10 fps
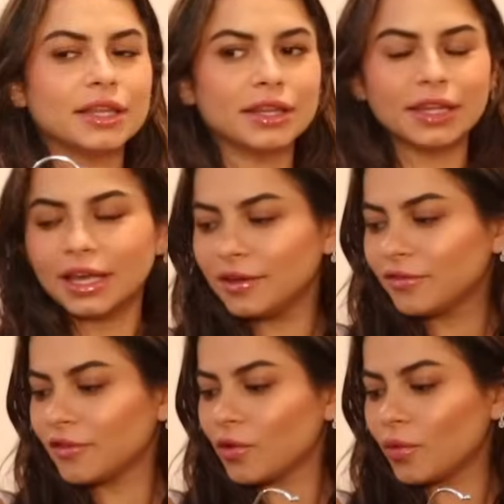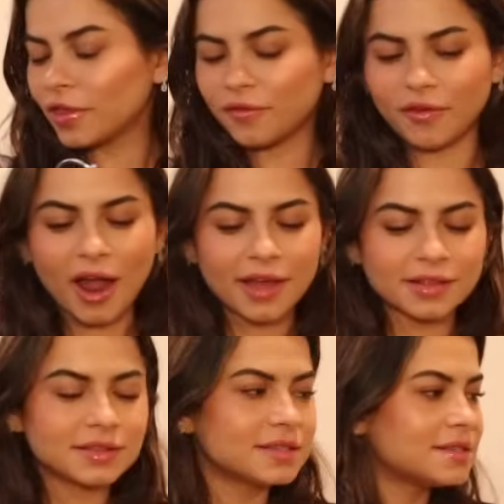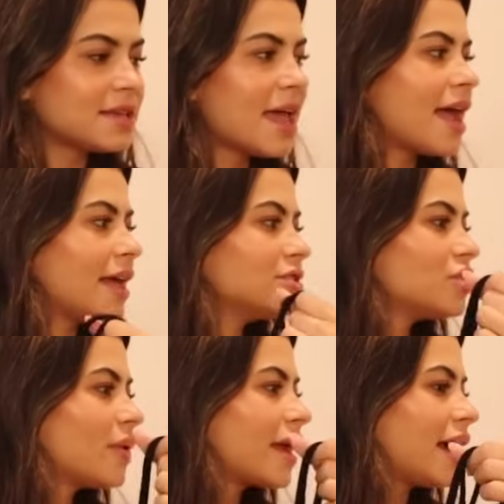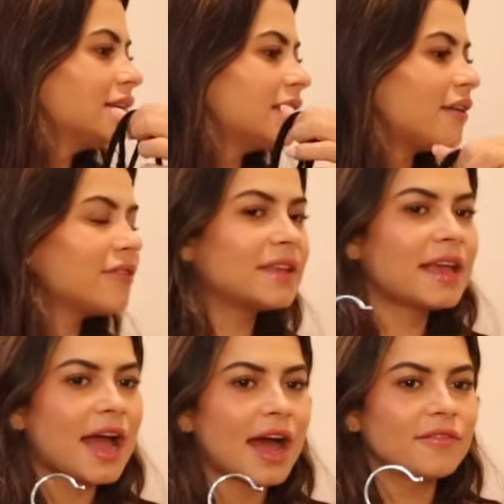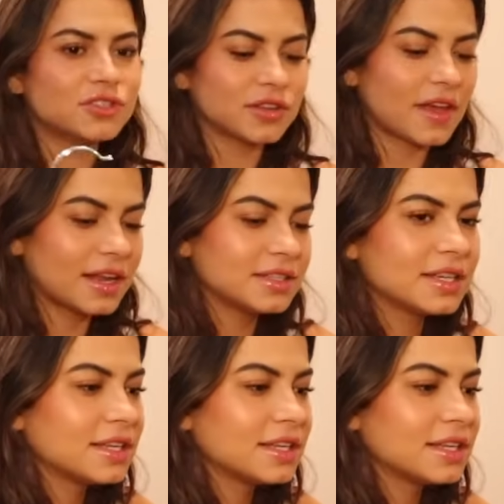live with friends. And so like I definitely have took that into